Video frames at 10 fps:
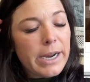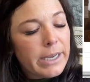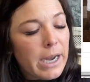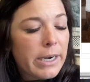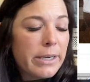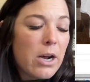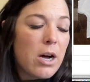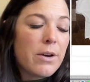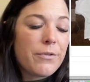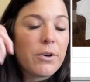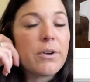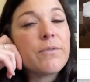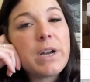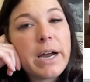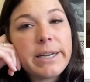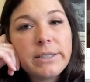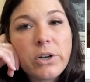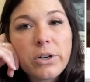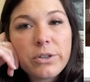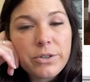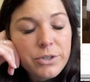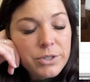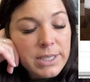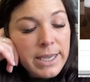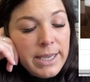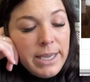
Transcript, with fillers: I got an offer of $9